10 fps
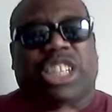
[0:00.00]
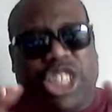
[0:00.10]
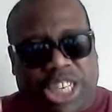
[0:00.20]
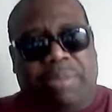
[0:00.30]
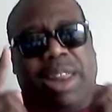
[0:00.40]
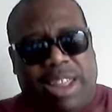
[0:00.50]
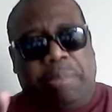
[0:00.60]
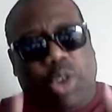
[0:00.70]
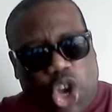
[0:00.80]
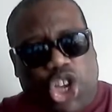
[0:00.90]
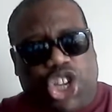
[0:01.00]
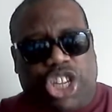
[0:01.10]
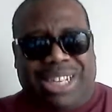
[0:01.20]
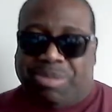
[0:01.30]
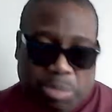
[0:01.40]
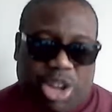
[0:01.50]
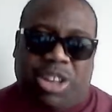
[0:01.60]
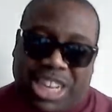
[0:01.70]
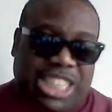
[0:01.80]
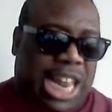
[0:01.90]
that ebook. The
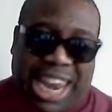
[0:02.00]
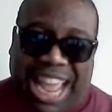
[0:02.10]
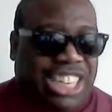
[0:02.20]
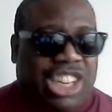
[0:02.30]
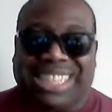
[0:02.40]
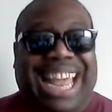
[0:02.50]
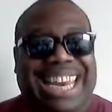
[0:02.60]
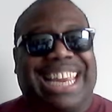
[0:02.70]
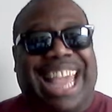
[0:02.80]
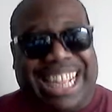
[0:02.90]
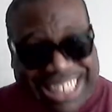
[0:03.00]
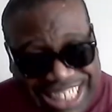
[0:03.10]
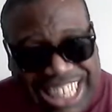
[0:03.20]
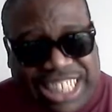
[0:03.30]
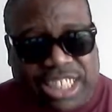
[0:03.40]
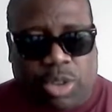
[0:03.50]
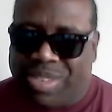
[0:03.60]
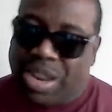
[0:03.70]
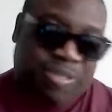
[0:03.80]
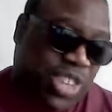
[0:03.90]
ebook is $9.99.
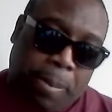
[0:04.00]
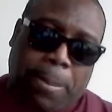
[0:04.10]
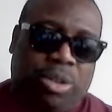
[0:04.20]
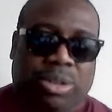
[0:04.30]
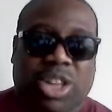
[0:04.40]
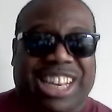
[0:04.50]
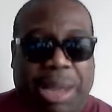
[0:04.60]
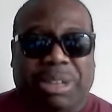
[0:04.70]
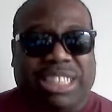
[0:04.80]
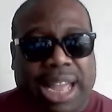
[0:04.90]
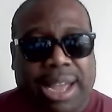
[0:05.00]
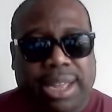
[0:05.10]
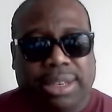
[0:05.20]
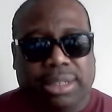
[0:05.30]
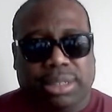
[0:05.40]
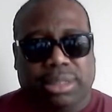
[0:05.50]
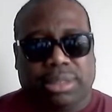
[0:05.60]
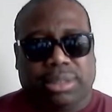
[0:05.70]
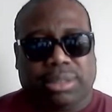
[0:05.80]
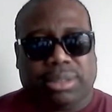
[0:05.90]
It's available on Amazon.
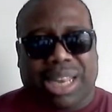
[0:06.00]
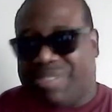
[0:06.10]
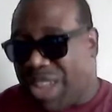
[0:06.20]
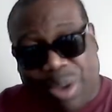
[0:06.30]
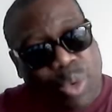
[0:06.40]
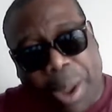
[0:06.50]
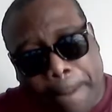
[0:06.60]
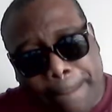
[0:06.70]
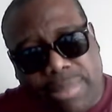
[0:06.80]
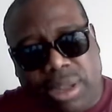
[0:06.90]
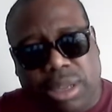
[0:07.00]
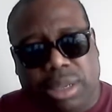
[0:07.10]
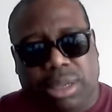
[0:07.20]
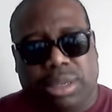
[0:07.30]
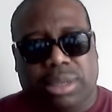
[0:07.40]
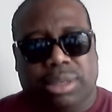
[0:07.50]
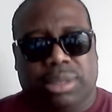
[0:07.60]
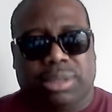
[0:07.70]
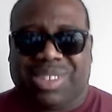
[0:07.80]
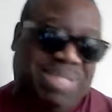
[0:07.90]
That will help.
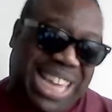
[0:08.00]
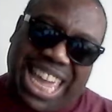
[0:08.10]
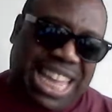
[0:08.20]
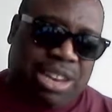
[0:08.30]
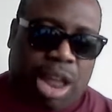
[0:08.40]
But again,